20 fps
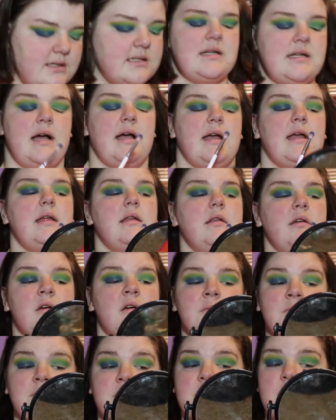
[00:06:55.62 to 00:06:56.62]
side
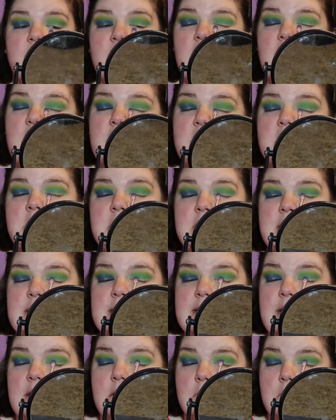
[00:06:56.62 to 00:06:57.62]
and do the
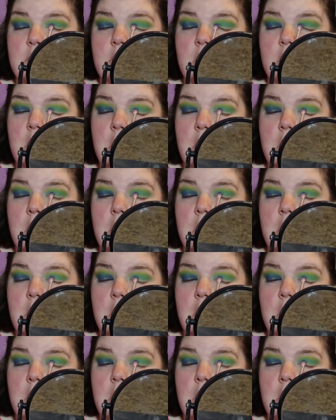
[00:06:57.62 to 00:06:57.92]
same.